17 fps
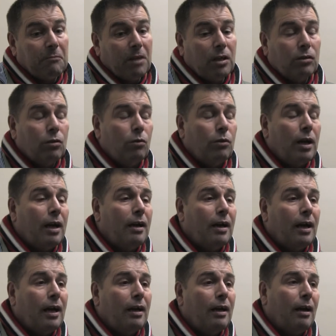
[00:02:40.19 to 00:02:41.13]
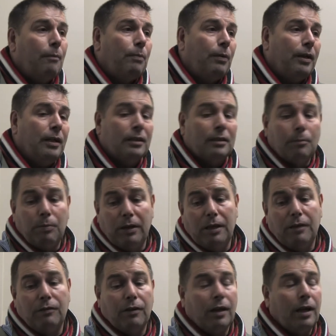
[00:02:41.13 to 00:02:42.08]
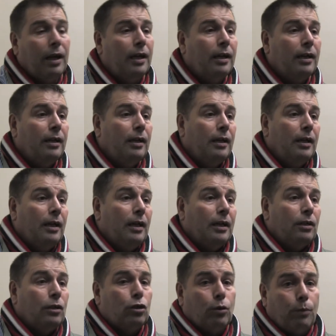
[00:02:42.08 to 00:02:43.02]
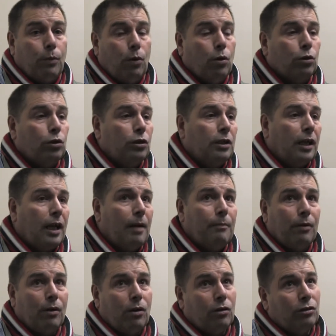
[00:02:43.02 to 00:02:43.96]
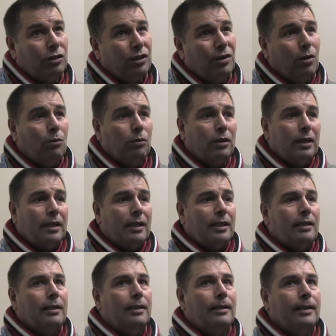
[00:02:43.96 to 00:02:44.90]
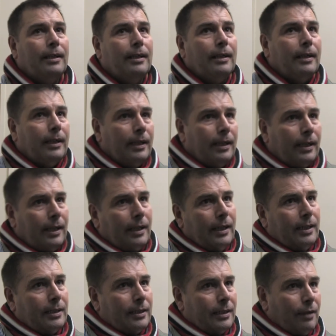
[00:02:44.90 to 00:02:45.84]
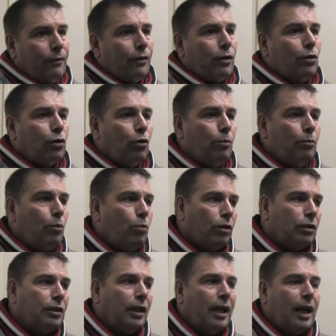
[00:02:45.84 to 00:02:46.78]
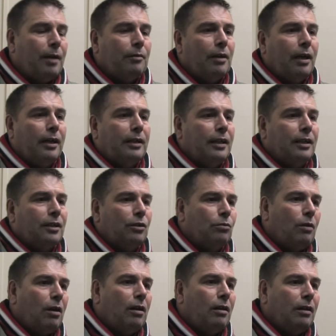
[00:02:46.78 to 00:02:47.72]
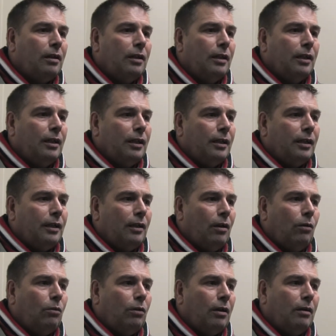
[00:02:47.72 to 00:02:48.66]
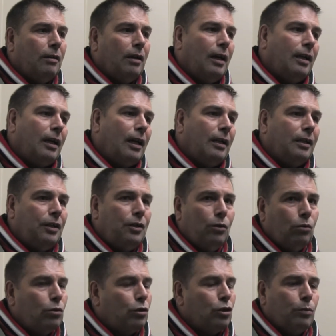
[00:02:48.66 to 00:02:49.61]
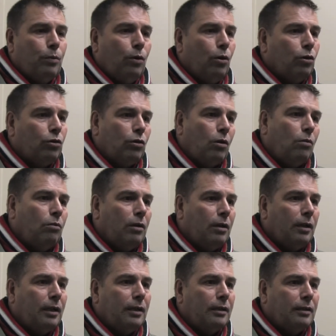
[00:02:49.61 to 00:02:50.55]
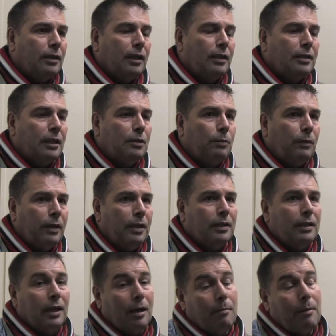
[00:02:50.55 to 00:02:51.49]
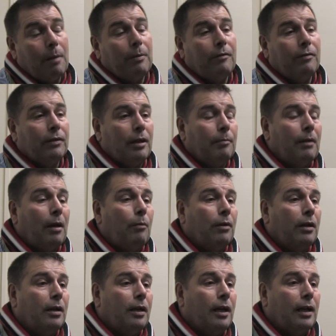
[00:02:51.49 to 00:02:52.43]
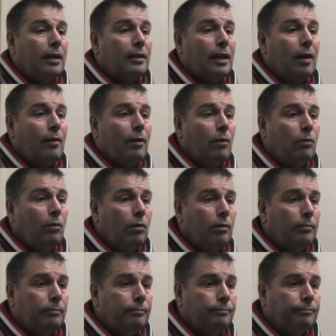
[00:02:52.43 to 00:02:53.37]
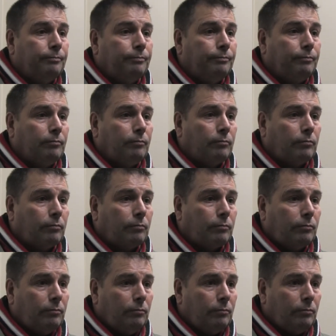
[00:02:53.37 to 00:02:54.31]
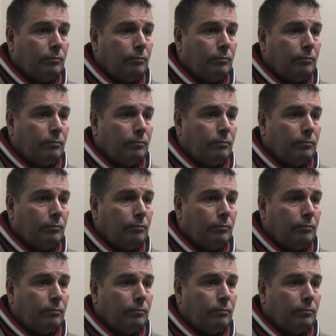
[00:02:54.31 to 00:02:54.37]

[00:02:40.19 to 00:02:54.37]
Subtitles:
So yeah, I'm pleased. I'm pleased for the supporters again because it's difficult coming watching games like this as well. And they showed the support, so it's pleasing, and I'm happy for them that we're in the next round now.